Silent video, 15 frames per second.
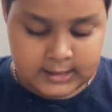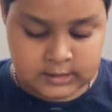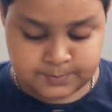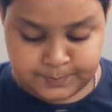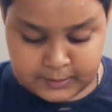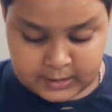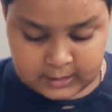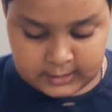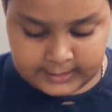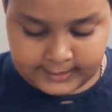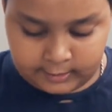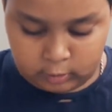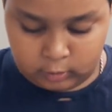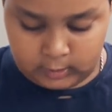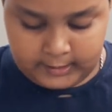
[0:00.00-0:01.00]
is bitterly
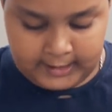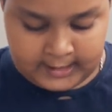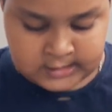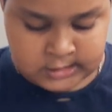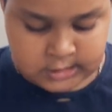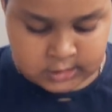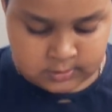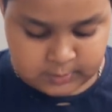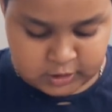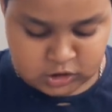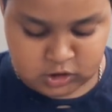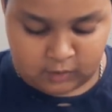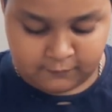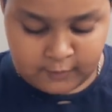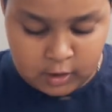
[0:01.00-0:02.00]
cold as it is
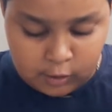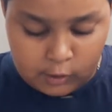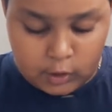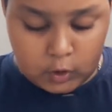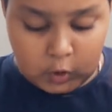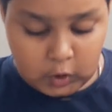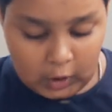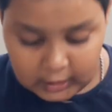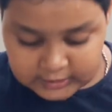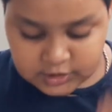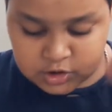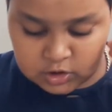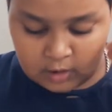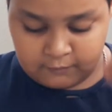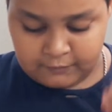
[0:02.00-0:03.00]
made of
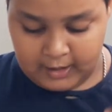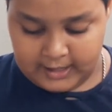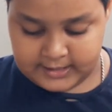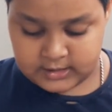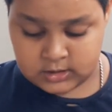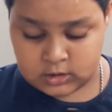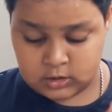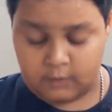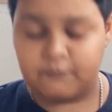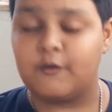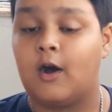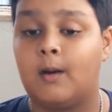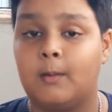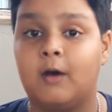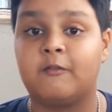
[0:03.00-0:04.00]
lots of ice in the
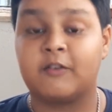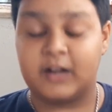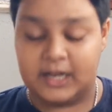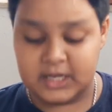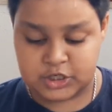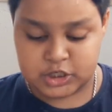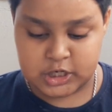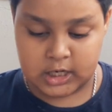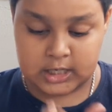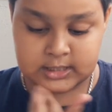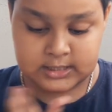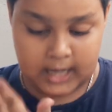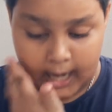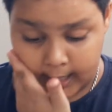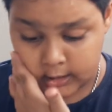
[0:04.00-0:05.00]
form of glaciers,
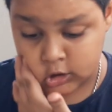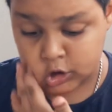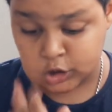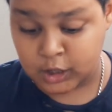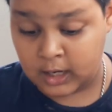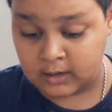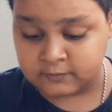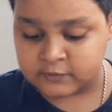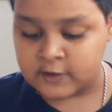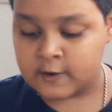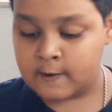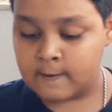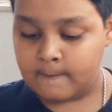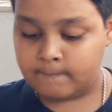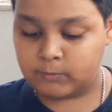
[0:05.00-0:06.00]
ice shelves,
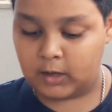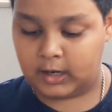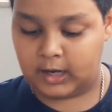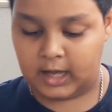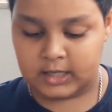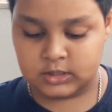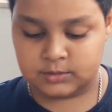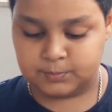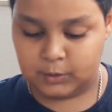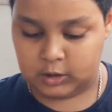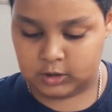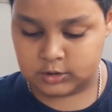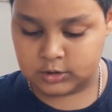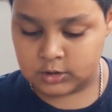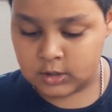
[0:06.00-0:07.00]
and
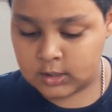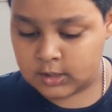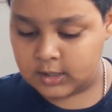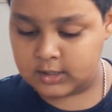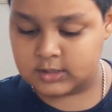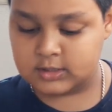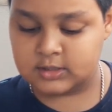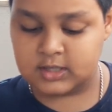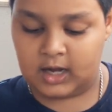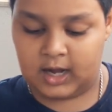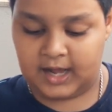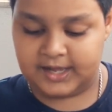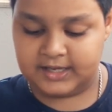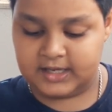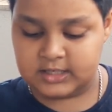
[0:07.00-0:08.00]
icebergs. It is the
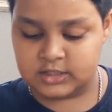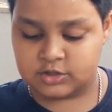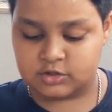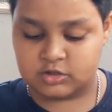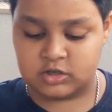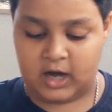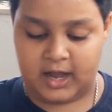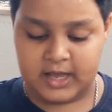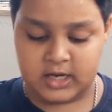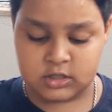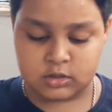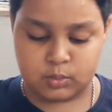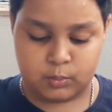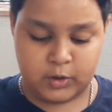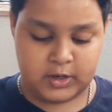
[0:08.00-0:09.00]
highest,
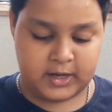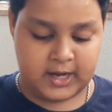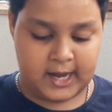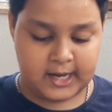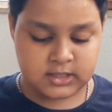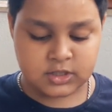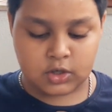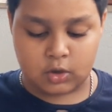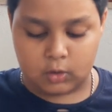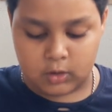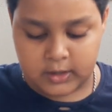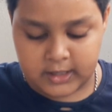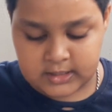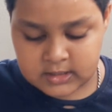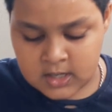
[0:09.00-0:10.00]
driest, windiest,
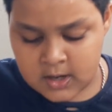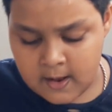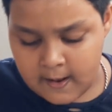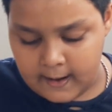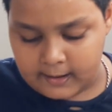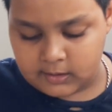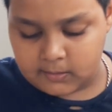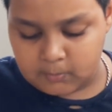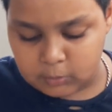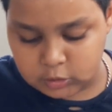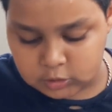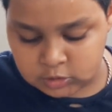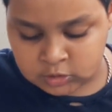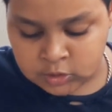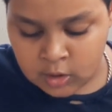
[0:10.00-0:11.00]
coldest, and the
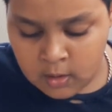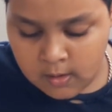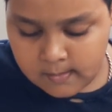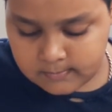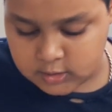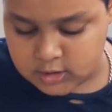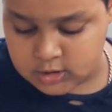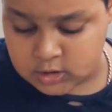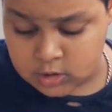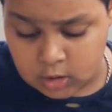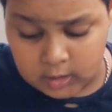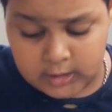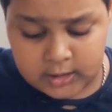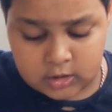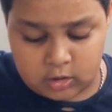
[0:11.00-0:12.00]
most
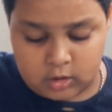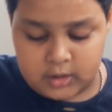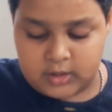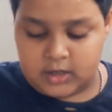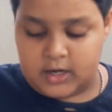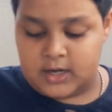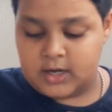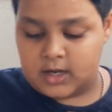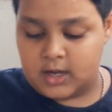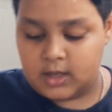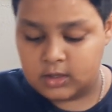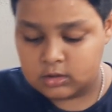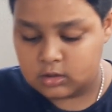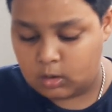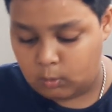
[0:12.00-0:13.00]
desolate continent
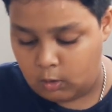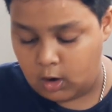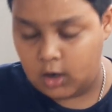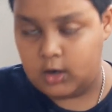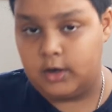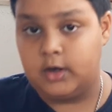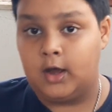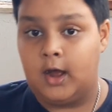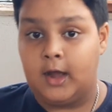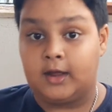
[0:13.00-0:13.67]
in the world.